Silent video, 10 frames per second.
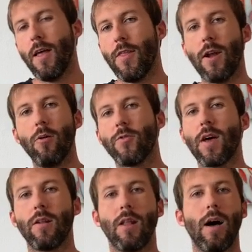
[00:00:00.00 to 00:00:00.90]
That helps
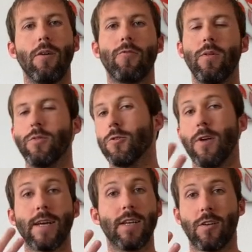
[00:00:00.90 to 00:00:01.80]
out a lot from
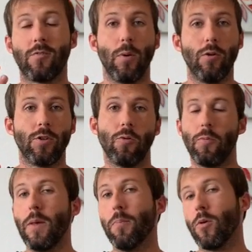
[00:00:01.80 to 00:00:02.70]
direct exposure
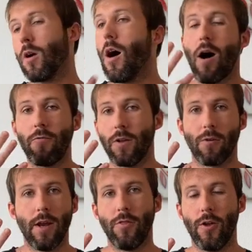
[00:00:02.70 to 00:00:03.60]
with people coughing
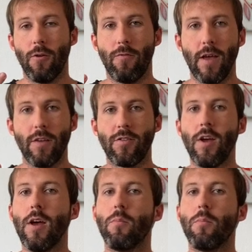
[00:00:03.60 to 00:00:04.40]
right at their face,